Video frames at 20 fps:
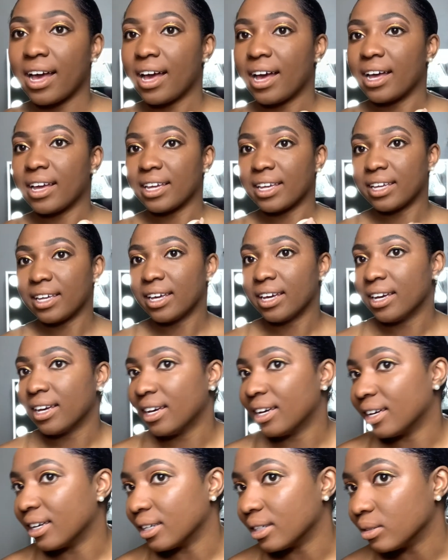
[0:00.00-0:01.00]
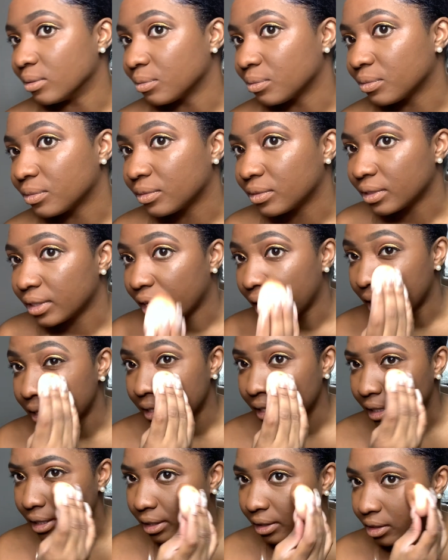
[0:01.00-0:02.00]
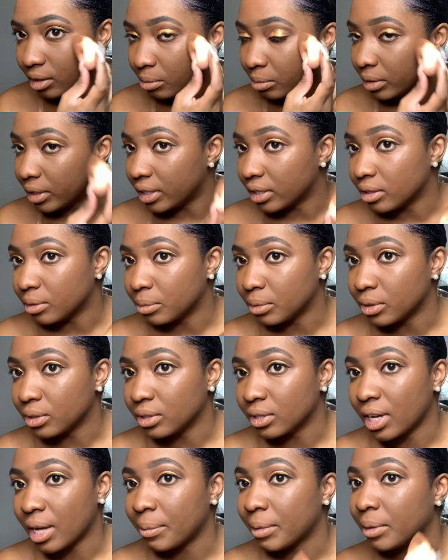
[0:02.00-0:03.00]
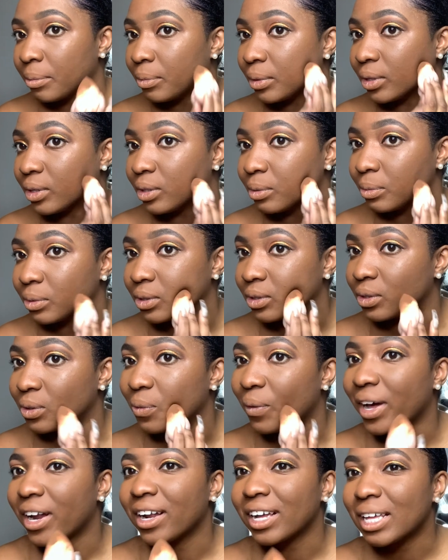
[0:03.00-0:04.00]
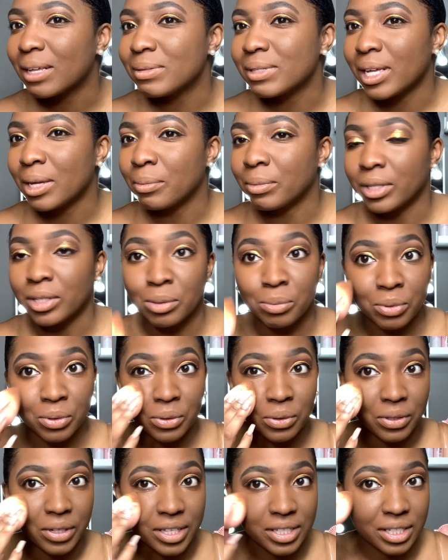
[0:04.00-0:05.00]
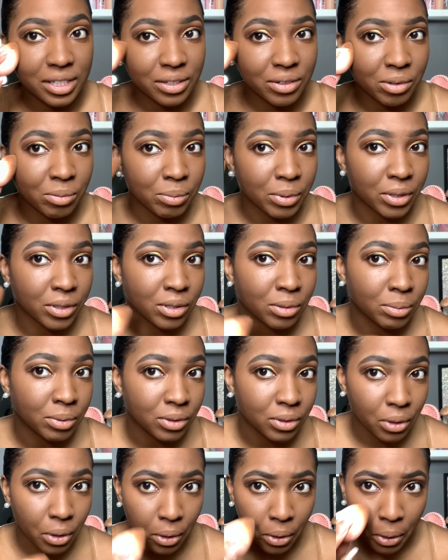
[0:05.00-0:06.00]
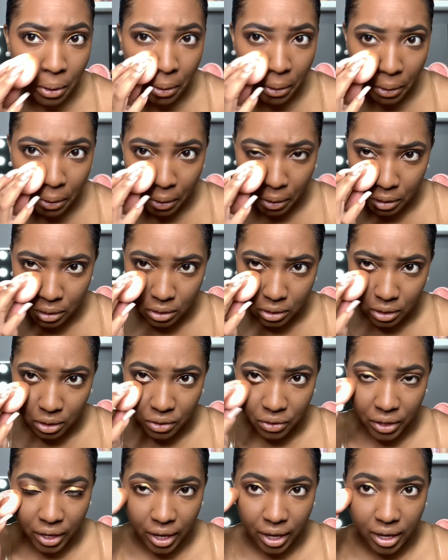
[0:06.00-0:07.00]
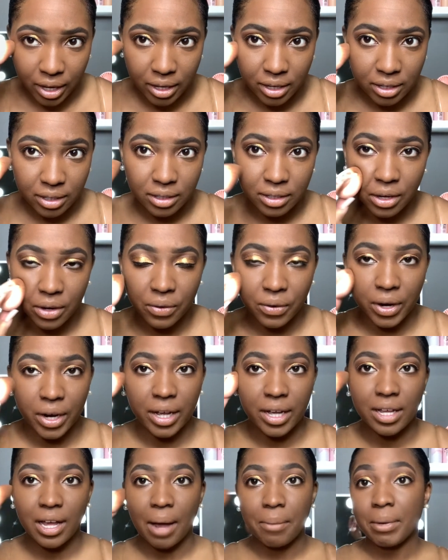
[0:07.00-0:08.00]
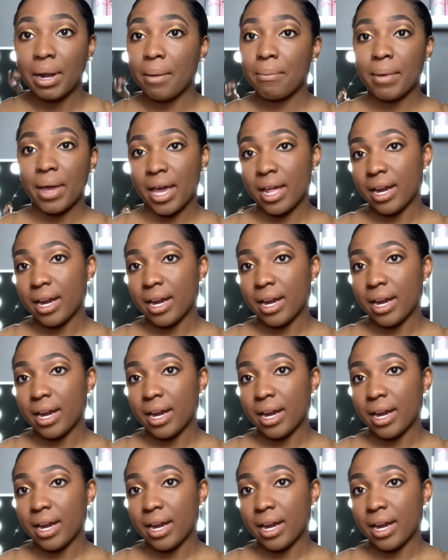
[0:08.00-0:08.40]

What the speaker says: yeah, it's a little blendable. I mean buildable. Why do I keep saying blendable? It's a little buildable. Okay, all right. I'm not mad